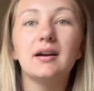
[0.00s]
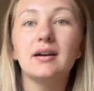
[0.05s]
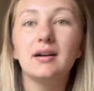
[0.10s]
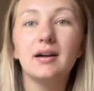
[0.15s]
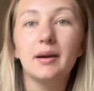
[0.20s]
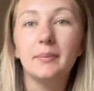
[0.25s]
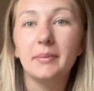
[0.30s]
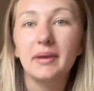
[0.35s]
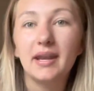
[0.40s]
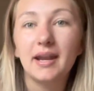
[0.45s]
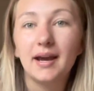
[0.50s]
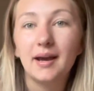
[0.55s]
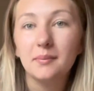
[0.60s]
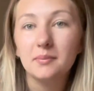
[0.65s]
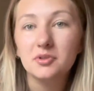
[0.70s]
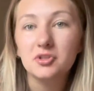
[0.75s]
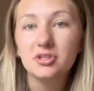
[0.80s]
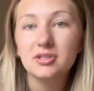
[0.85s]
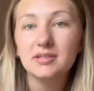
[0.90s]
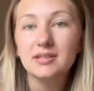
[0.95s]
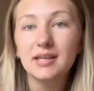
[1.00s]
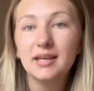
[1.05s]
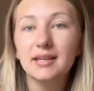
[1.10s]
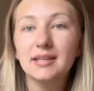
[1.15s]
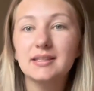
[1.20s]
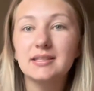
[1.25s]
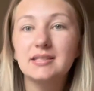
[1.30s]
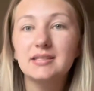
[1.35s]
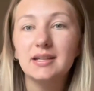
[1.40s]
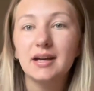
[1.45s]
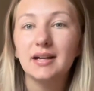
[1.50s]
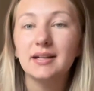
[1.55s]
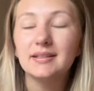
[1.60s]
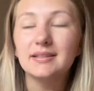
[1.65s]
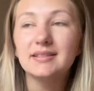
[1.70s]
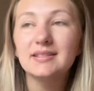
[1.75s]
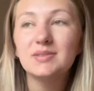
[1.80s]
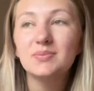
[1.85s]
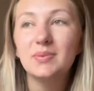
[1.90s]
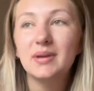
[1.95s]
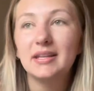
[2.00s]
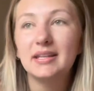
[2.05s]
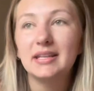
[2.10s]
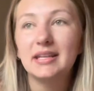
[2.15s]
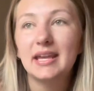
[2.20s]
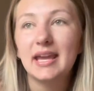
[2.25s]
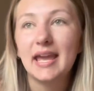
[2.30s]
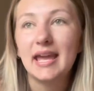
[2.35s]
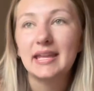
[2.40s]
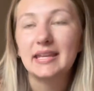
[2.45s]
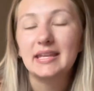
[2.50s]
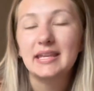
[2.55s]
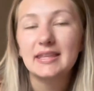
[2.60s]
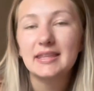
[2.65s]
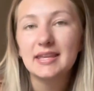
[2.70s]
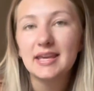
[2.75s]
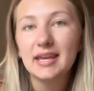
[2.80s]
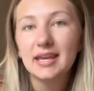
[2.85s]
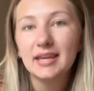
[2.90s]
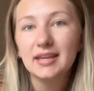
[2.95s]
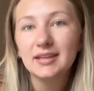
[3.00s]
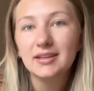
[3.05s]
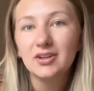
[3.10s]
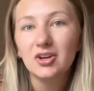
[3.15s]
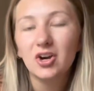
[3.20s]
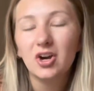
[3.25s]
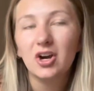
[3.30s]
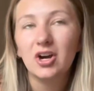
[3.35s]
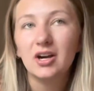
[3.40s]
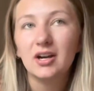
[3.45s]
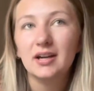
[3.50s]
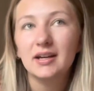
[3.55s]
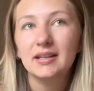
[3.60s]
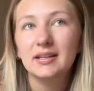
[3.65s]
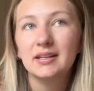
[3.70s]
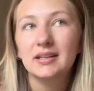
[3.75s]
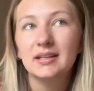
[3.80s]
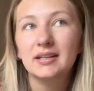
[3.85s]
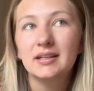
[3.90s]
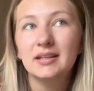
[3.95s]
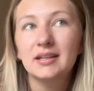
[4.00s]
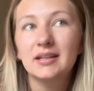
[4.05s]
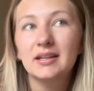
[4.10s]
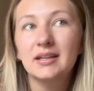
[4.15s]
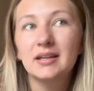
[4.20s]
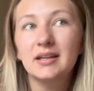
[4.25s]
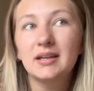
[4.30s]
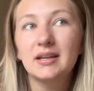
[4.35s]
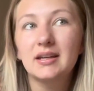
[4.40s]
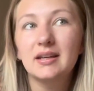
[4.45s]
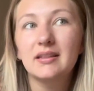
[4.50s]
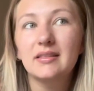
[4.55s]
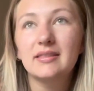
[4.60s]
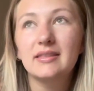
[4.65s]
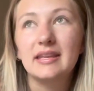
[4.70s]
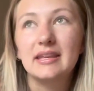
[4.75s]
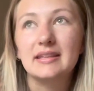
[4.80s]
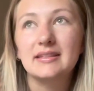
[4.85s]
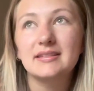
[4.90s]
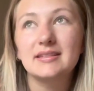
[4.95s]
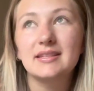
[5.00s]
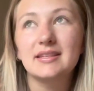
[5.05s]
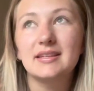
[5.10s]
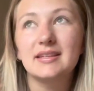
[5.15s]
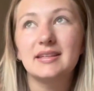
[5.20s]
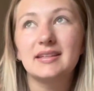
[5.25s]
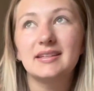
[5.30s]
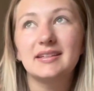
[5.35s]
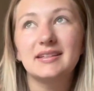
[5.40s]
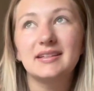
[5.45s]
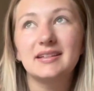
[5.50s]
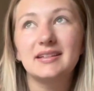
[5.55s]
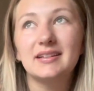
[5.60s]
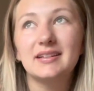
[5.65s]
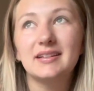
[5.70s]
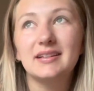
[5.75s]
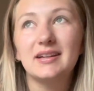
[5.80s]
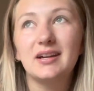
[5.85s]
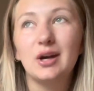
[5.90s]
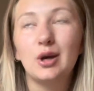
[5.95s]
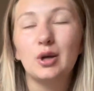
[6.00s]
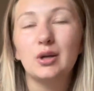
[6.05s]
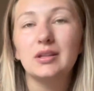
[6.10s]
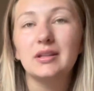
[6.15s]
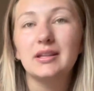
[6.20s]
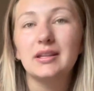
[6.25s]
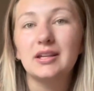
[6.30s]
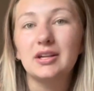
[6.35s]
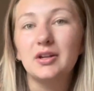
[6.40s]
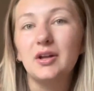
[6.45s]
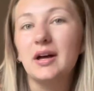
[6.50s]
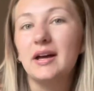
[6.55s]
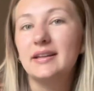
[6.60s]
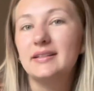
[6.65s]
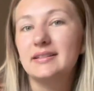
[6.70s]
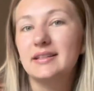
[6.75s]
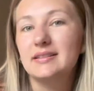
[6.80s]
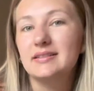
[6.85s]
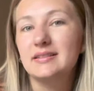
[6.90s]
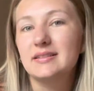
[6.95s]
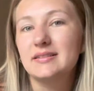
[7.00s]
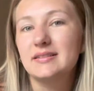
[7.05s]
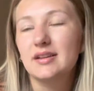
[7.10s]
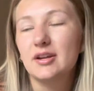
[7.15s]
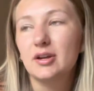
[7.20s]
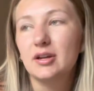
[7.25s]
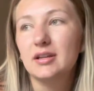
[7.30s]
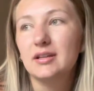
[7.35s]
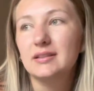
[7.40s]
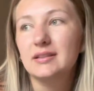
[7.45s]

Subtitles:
I'm just like done spending anything on things that are a little unnecessary.